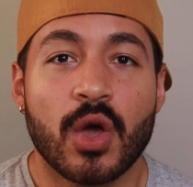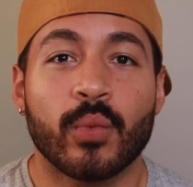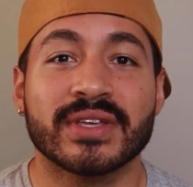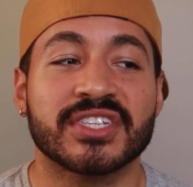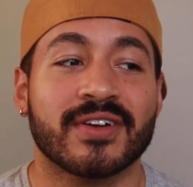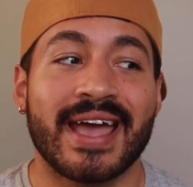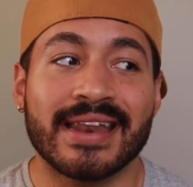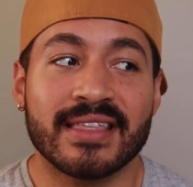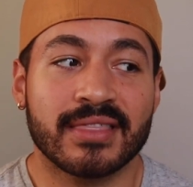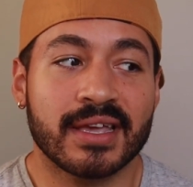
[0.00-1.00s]
Was there
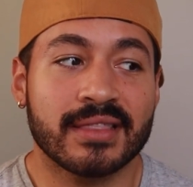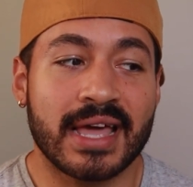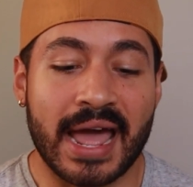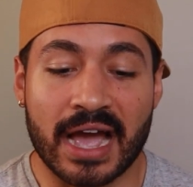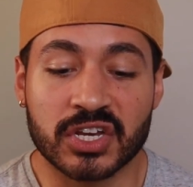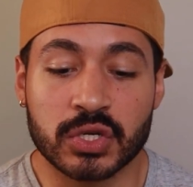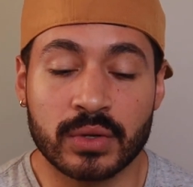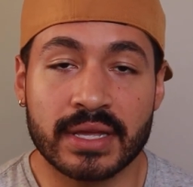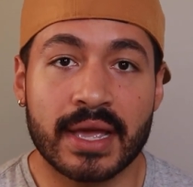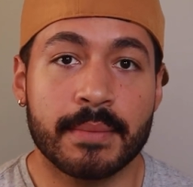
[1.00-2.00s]
anything that
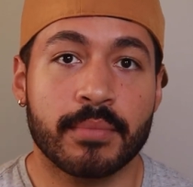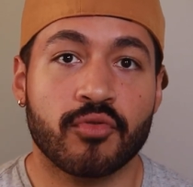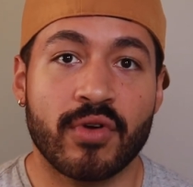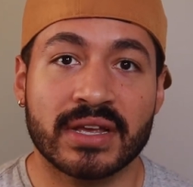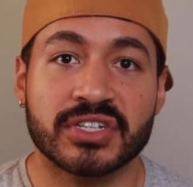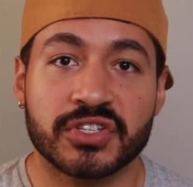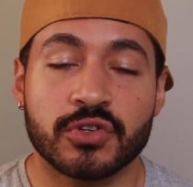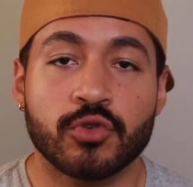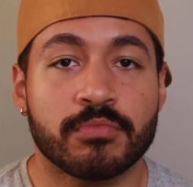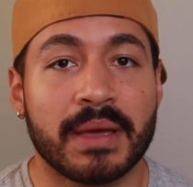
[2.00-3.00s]
actually impressed
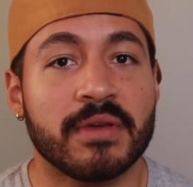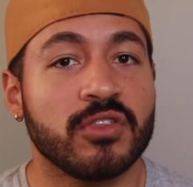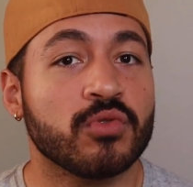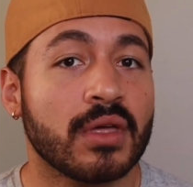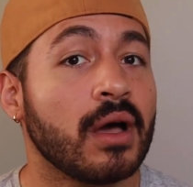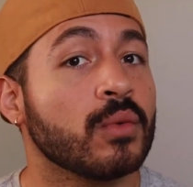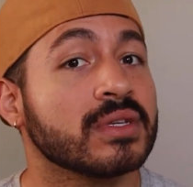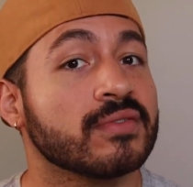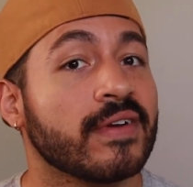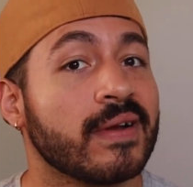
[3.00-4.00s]
you? Maybe you thought
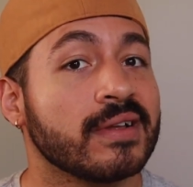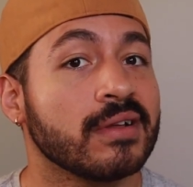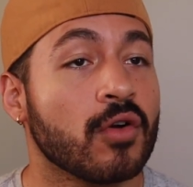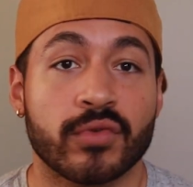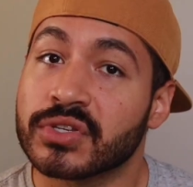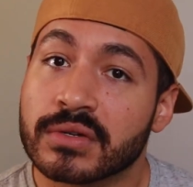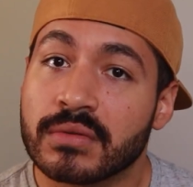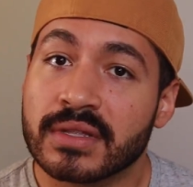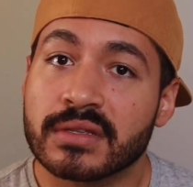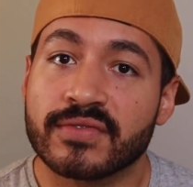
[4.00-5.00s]
was very
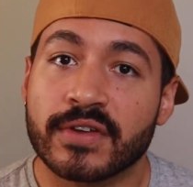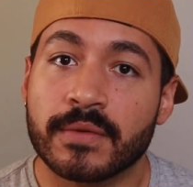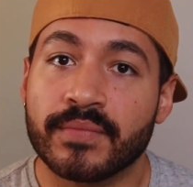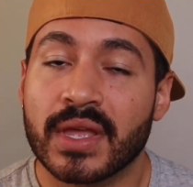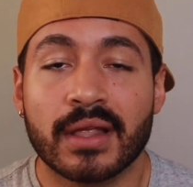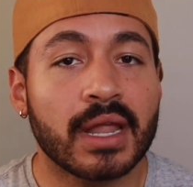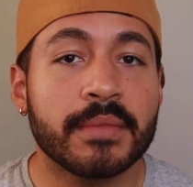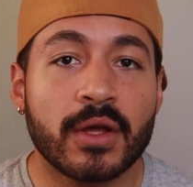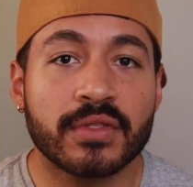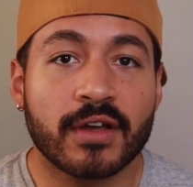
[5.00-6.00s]
original in this film? Let
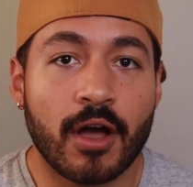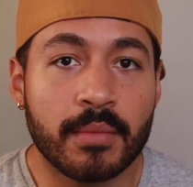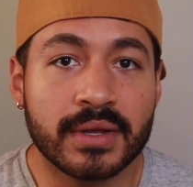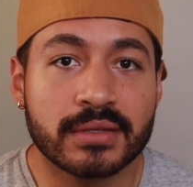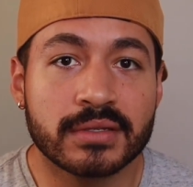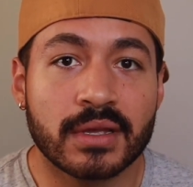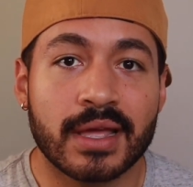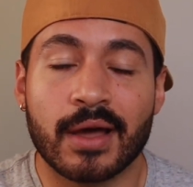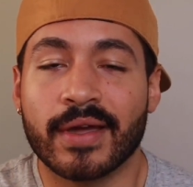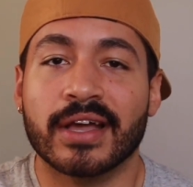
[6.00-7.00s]
me know in the comments,
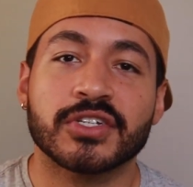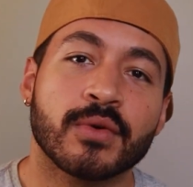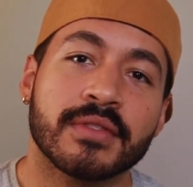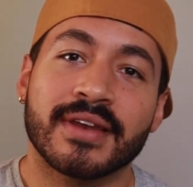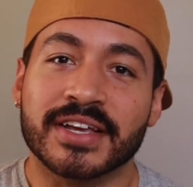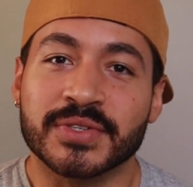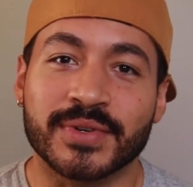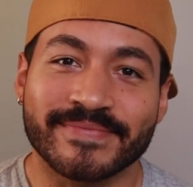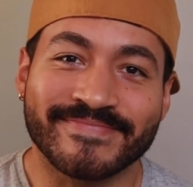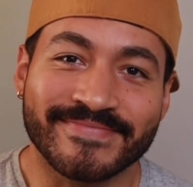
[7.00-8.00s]
and I'll catch you on the next
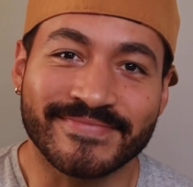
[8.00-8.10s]
one.